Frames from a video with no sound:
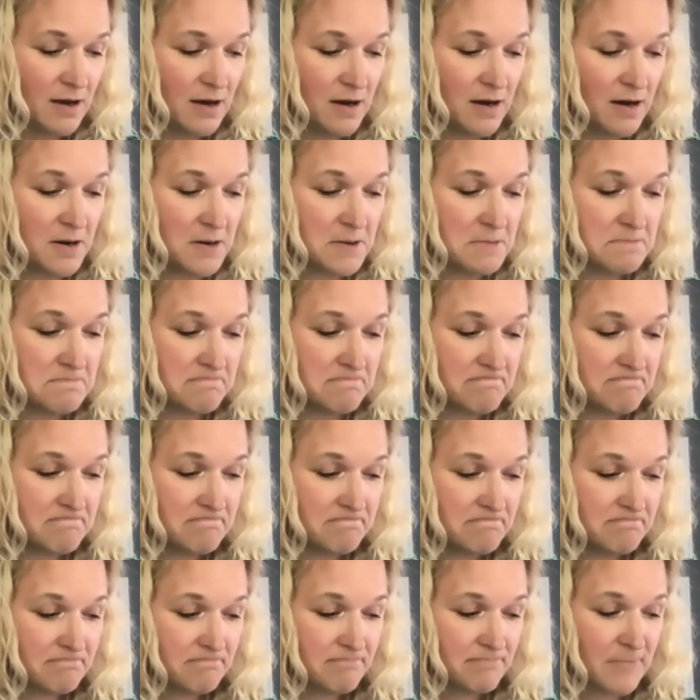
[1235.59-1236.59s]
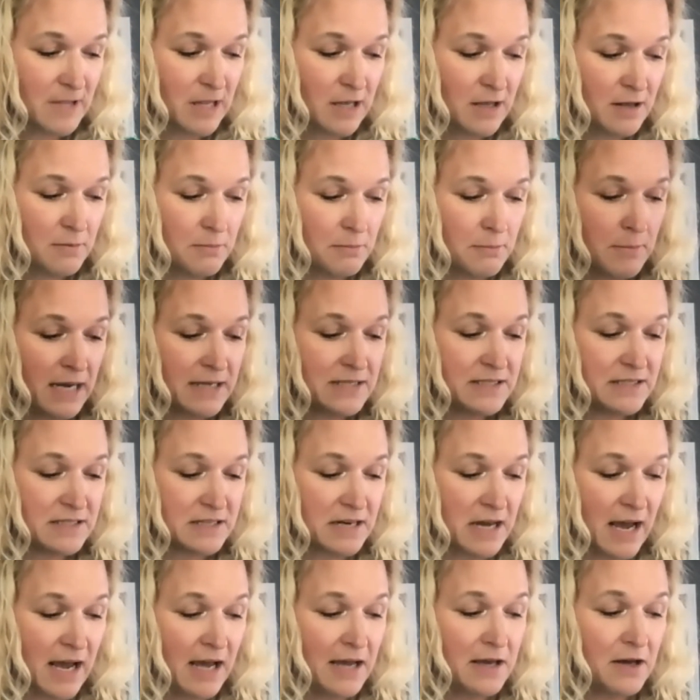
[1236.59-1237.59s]
My
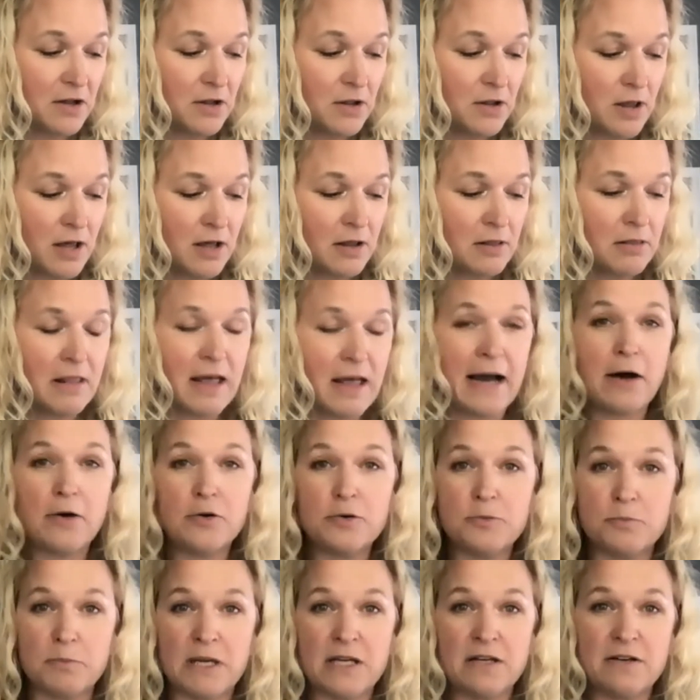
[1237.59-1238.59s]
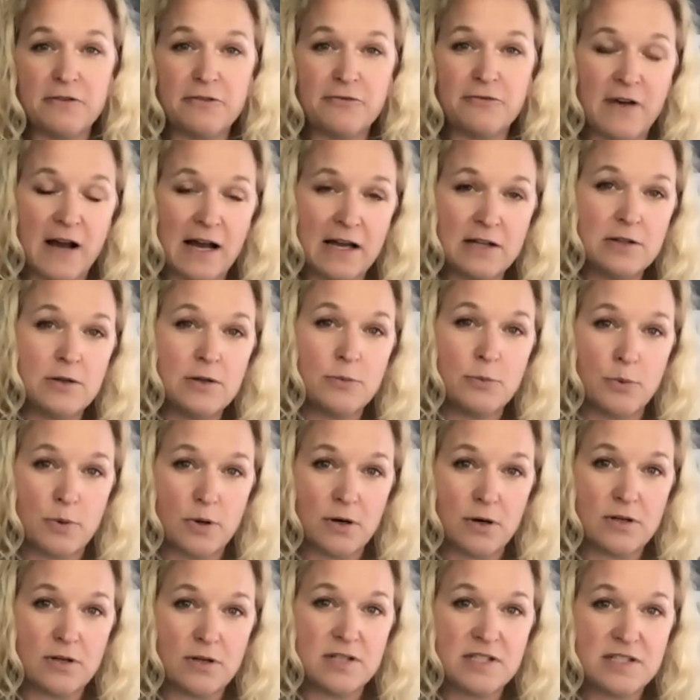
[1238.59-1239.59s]
denial allowed me to find the
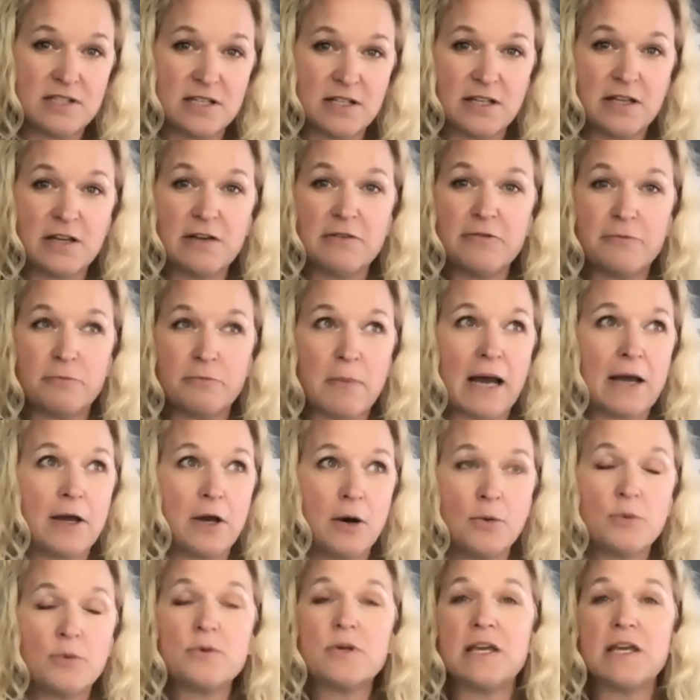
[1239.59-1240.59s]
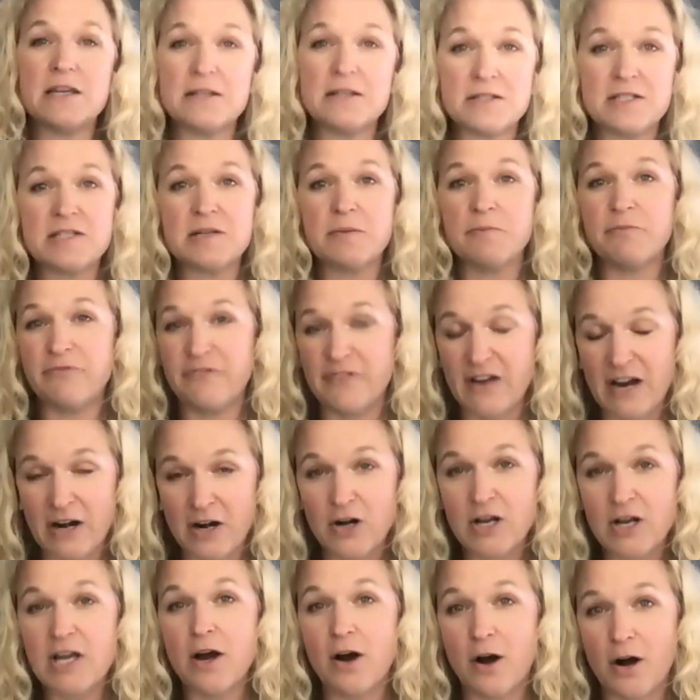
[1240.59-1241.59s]
words to give my own kids some
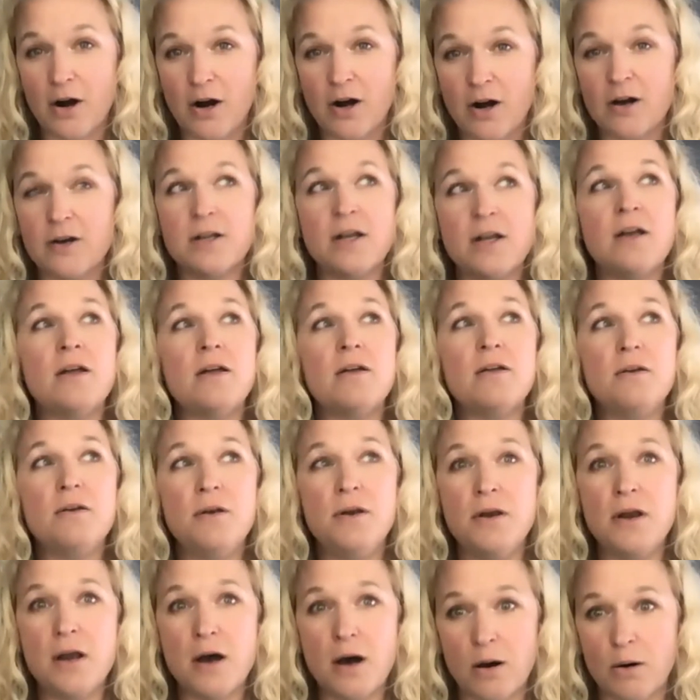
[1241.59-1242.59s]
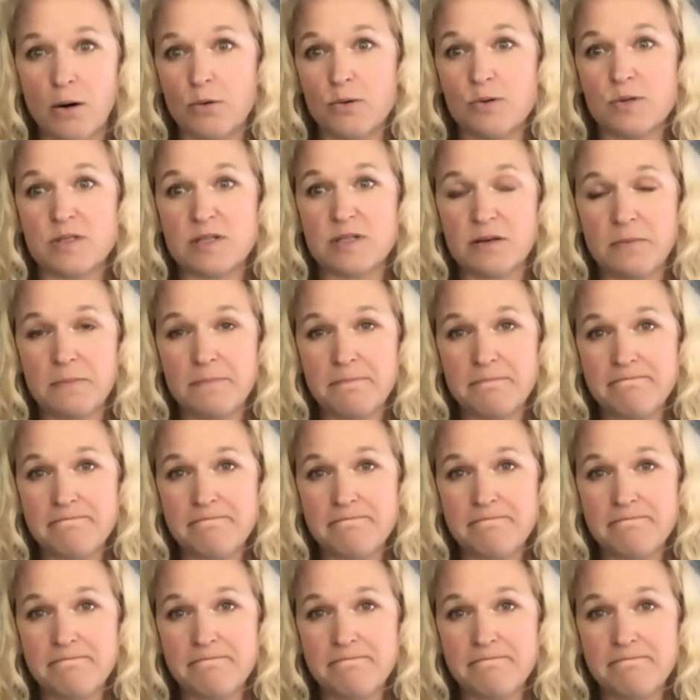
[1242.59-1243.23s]
very hard no's,